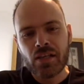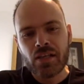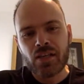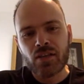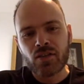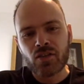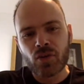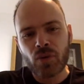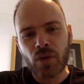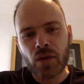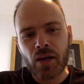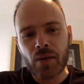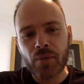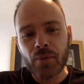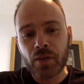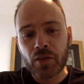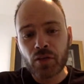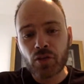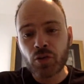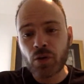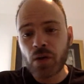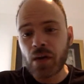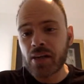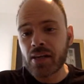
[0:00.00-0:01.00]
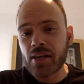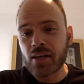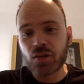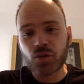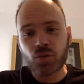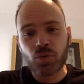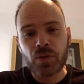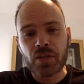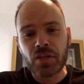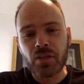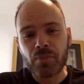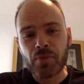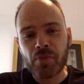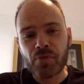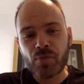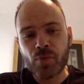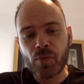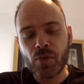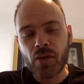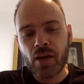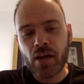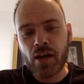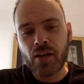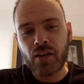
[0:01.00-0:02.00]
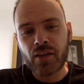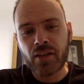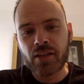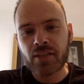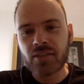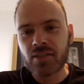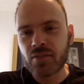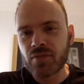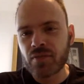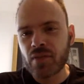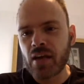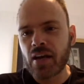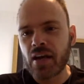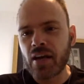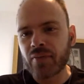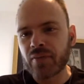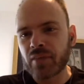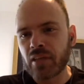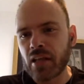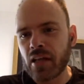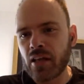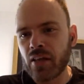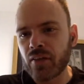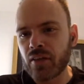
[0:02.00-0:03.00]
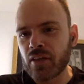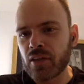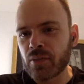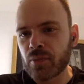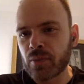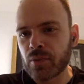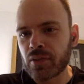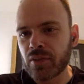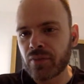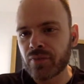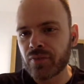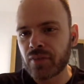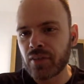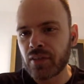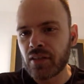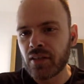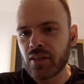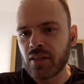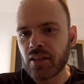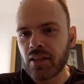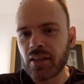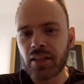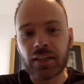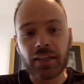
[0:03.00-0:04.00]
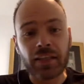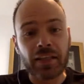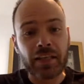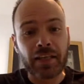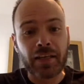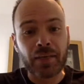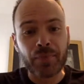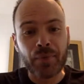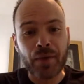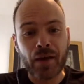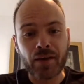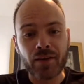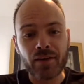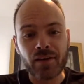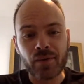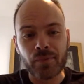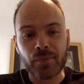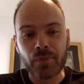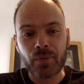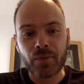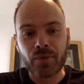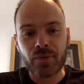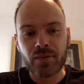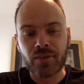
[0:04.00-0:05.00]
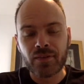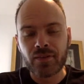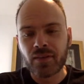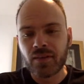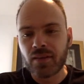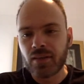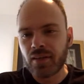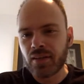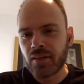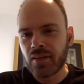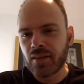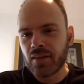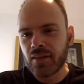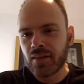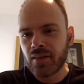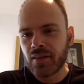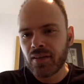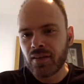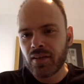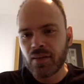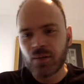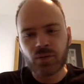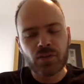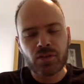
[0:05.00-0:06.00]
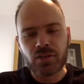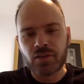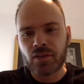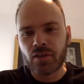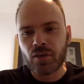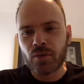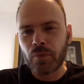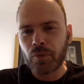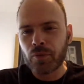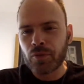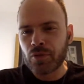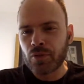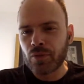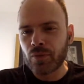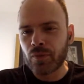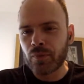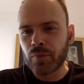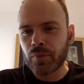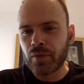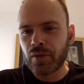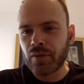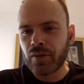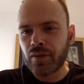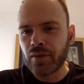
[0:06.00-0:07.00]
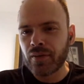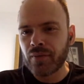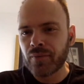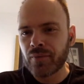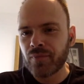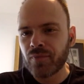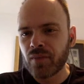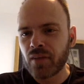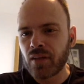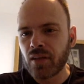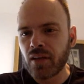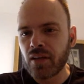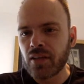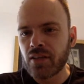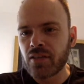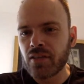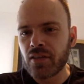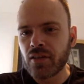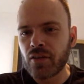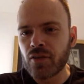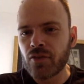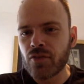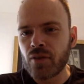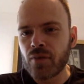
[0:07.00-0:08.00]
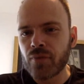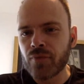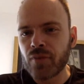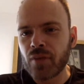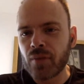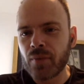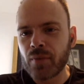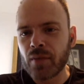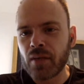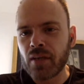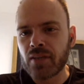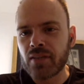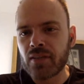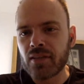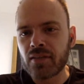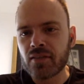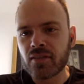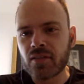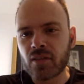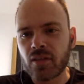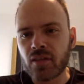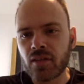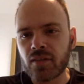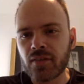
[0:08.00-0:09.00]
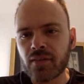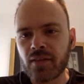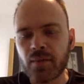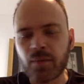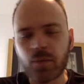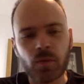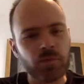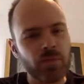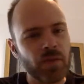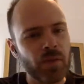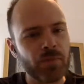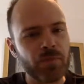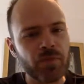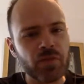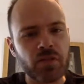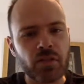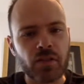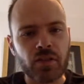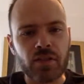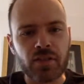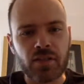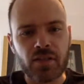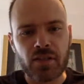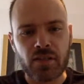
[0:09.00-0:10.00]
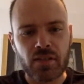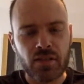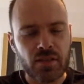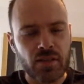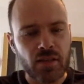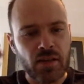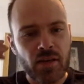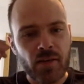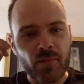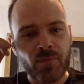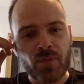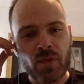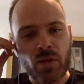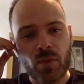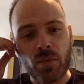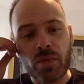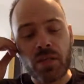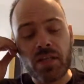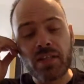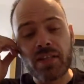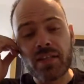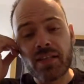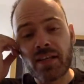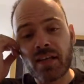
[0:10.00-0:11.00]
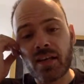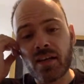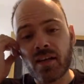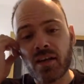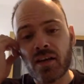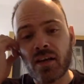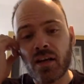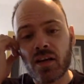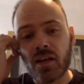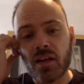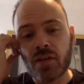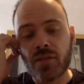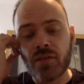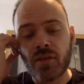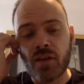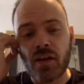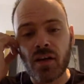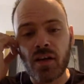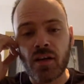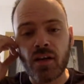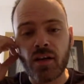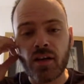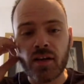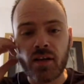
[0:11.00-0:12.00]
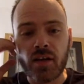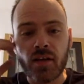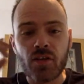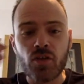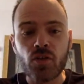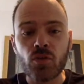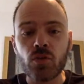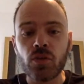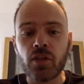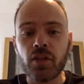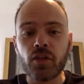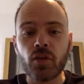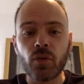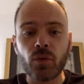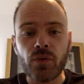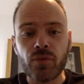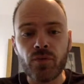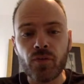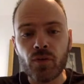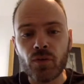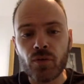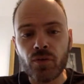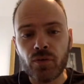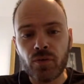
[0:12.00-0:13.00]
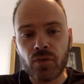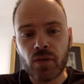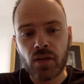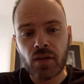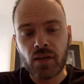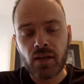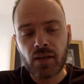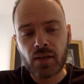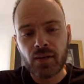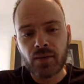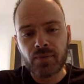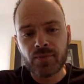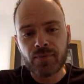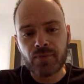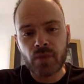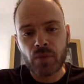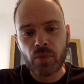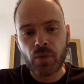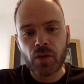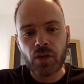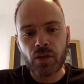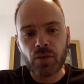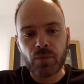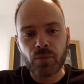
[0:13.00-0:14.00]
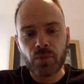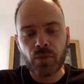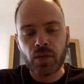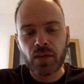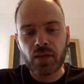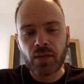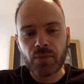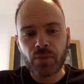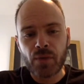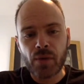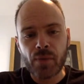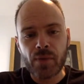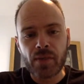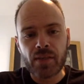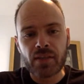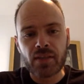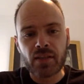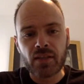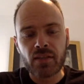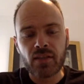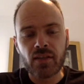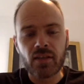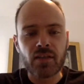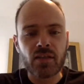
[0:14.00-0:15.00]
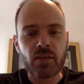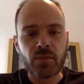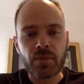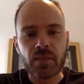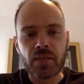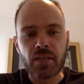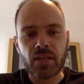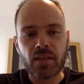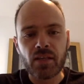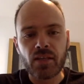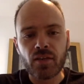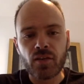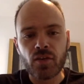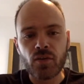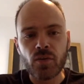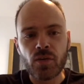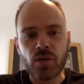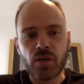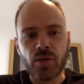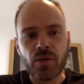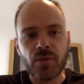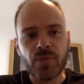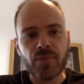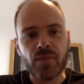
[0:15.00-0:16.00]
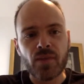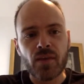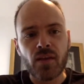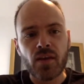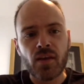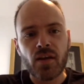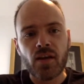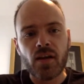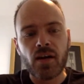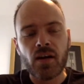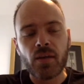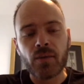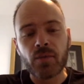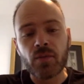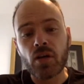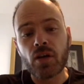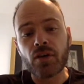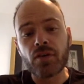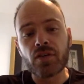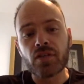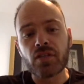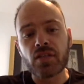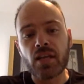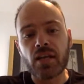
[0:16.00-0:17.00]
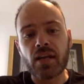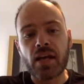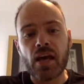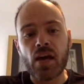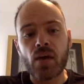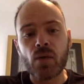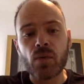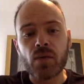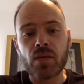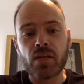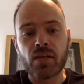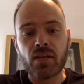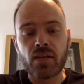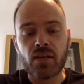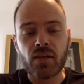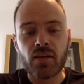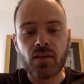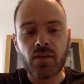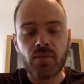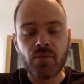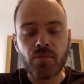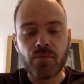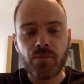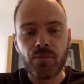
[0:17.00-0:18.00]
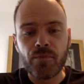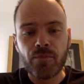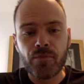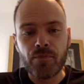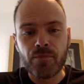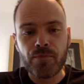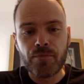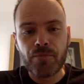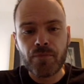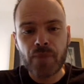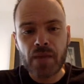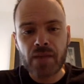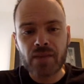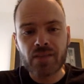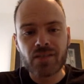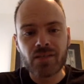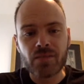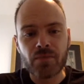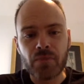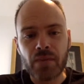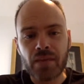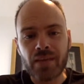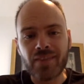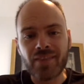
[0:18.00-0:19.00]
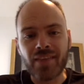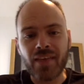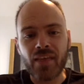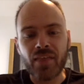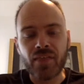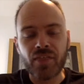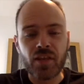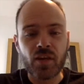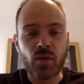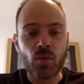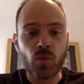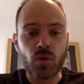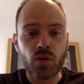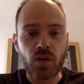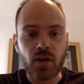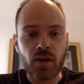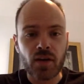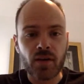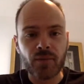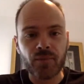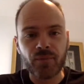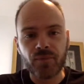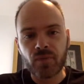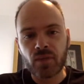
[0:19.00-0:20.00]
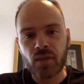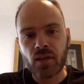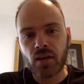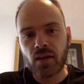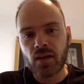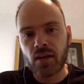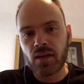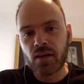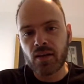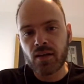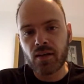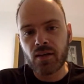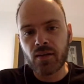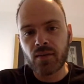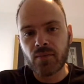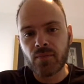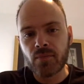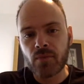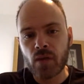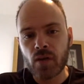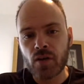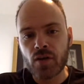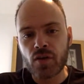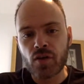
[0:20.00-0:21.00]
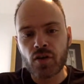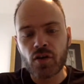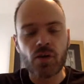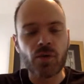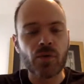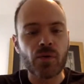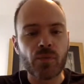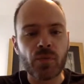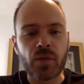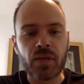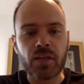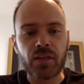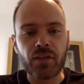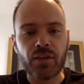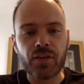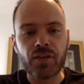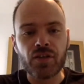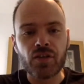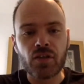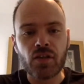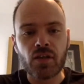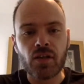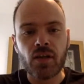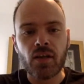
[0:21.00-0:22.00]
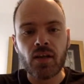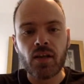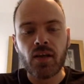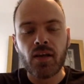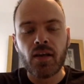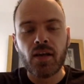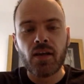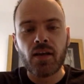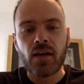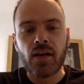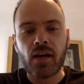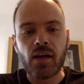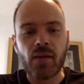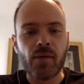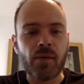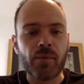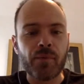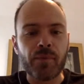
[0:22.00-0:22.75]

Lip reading: So I'm going to try next week before the holidays. If not after the holidays, we'll definitely link back up. That was a terrible joke. But all right. Is the airdrop family idea still on the table? Yep, still exists. We need to get a new legal review, and we're gonna probably get that done in the beginning of the new year to understand how we can best make that thing work under current regulation, and